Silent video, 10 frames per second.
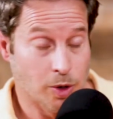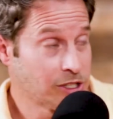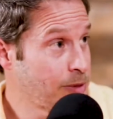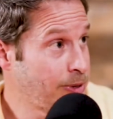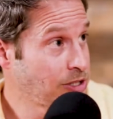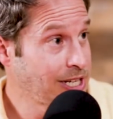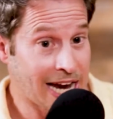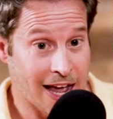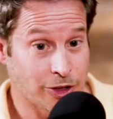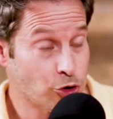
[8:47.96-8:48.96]
into the building,
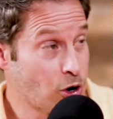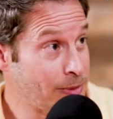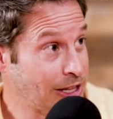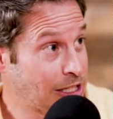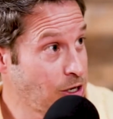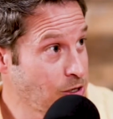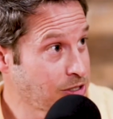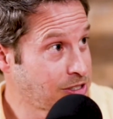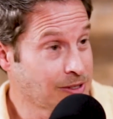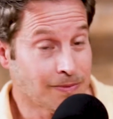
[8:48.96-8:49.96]
hand the doorman the
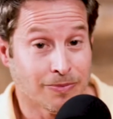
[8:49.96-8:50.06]
clothes.